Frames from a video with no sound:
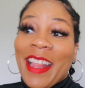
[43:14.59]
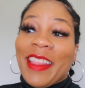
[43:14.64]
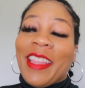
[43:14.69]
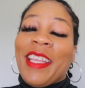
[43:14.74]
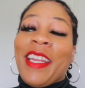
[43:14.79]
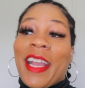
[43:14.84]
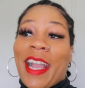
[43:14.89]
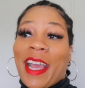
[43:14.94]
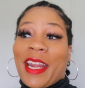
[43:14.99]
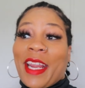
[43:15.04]

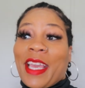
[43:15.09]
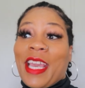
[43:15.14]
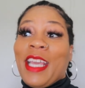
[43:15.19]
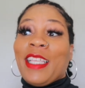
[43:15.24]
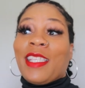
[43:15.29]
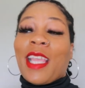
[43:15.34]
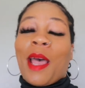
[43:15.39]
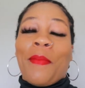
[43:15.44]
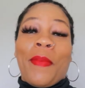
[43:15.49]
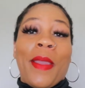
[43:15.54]
then I gotta
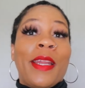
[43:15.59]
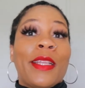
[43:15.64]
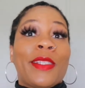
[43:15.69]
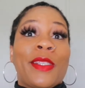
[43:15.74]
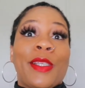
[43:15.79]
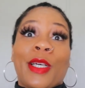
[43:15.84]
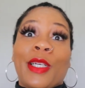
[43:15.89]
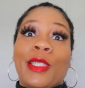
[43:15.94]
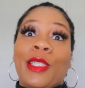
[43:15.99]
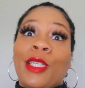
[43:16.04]
keep stopping. He done
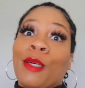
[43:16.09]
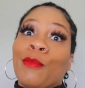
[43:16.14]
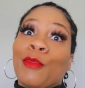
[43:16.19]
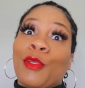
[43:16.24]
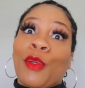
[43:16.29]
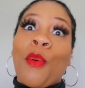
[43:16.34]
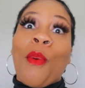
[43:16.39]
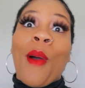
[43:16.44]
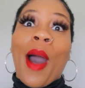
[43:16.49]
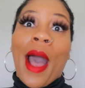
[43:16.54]
took a dump
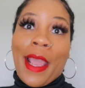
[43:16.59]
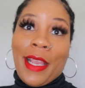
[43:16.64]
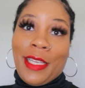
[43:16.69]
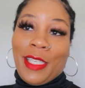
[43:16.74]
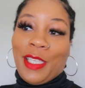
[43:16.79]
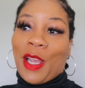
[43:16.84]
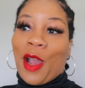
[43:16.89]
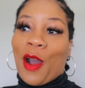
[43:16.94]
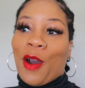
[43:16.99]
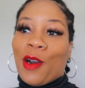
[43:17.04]

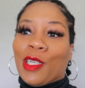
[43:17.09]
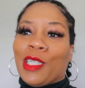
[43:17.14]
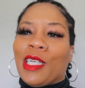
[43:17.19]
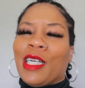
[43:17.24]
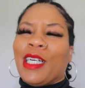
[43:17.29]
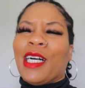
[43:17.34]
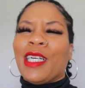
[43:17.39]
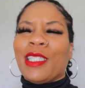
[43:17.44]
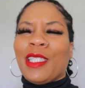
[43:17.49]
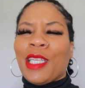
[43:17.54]
twice, y'all.
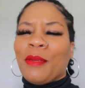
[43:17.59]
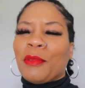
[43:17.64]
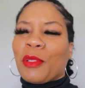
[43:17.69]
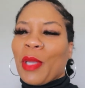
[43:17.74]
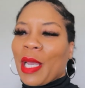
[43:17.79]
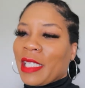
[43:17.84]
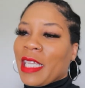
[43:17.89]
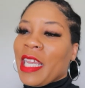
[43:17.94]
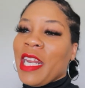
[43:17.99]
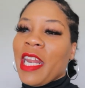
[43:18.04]
A dump
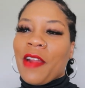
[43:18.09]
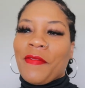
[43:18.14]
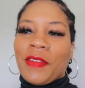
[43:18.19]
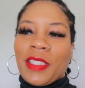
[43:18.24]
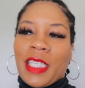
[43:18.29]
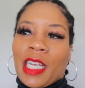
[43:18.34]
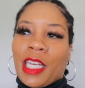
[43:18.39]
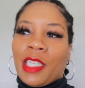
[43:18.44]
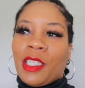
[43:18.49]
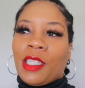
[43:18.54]
twice. He never
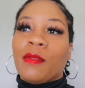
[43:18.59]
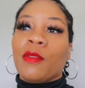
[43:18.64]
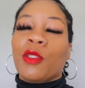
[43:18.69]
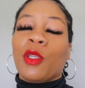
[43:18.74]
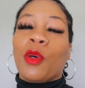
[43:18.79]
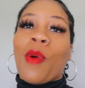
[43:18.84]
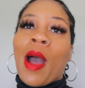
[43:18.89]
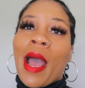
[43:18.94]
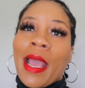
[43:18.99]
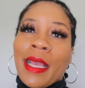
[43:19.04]
take a dump
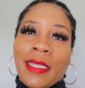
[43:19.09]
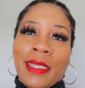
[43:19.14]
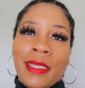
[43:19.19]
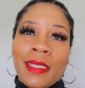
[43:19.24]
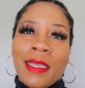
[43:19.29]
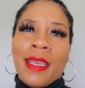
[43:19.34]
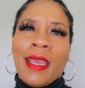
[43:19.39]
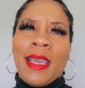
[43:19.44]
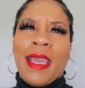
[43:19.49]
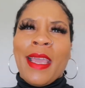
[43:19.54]
twice
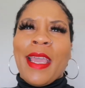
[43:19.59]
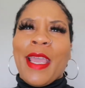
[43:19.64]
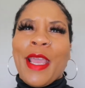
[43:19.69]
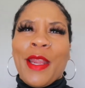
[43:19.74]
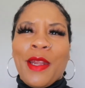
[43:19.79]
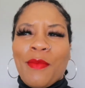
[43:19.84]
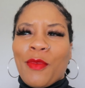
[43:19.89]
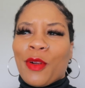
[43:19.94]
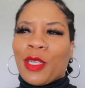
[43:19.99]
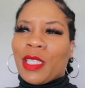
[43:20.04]

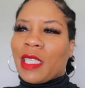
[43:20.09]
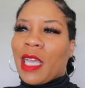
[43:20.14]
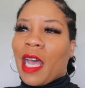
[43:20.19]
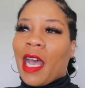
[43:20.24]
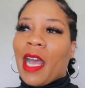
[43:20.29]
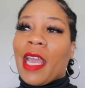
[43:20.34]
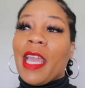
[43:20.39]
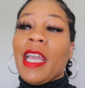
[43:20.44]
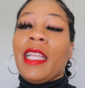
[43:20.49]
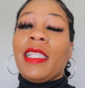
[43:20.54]
in the morning
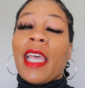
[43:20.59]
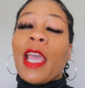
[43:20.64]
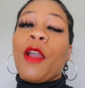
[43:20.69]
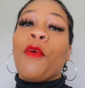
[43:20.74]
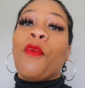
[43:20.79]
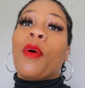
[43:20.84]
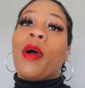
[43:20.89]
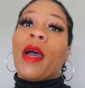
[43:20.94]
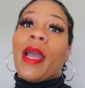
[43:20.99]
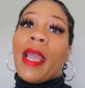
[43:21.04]
time. He
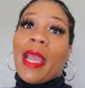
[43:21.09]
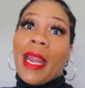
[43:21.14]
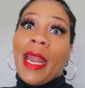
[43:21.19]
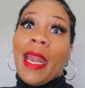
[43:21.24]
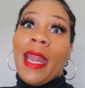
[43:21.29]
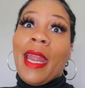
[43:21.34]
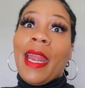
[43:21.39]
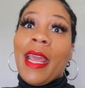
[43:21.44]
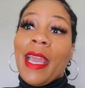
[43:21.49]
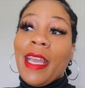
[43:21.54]
take one at
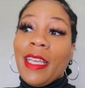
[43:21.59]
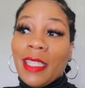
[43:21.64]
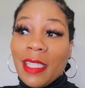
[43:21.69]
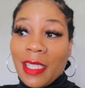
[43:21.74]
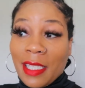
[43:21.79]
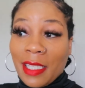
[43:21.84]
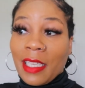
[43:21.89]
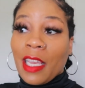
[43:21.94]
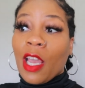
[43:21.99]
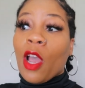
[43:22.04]

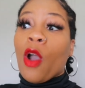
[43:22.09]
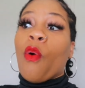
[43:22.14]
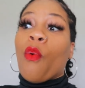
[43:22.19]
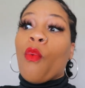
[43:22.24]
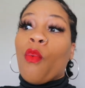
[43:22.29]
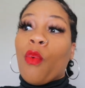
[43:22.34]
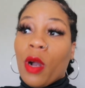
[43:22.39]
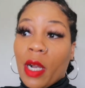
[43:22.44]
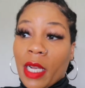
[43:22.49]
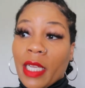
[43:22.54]
least
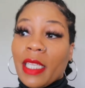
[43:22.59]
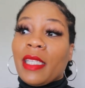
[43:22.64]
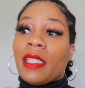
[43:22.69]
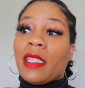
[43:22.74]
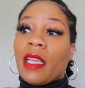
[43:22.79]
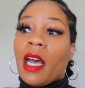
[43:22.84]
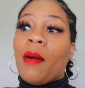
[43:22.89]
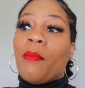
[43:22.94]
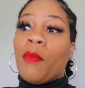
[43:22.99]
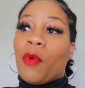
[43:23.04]

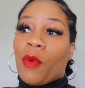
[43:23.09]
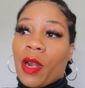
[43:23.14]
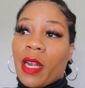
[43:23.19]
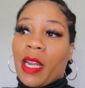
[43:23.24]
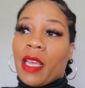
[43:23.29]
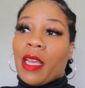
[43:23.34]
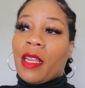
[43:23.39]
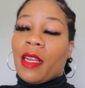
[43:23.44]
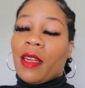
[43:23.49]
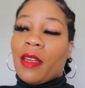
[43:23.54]
once a
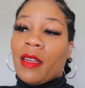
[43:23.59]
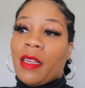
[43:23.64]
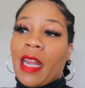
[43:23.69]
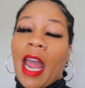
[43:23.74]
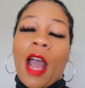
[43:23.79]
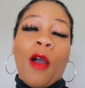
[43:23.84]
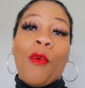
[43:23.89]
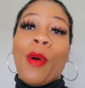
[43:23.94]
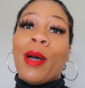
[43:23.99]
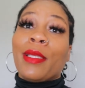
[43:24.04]
morning.
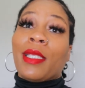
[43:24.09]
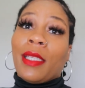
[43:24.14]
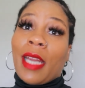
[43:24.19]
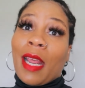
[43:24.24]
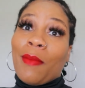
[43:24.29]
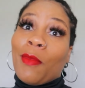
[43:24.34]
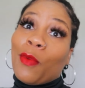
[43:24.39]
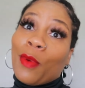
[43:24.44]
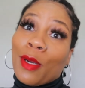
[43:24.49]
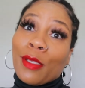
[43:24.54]
Not once a
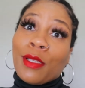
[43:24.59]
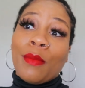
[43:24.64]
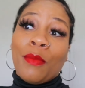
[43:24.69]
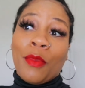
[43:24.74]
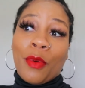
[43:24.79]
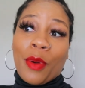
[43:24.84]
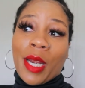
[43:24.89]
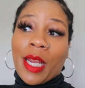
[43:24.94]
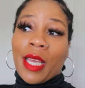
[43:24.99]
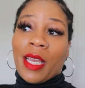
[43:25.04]
day, but once a
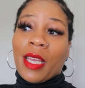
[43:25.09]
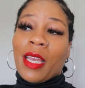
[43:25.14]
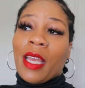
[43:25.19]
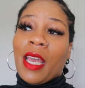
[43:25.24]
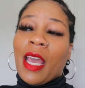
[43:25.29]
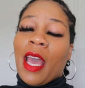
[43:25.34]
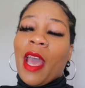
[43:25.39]
morning.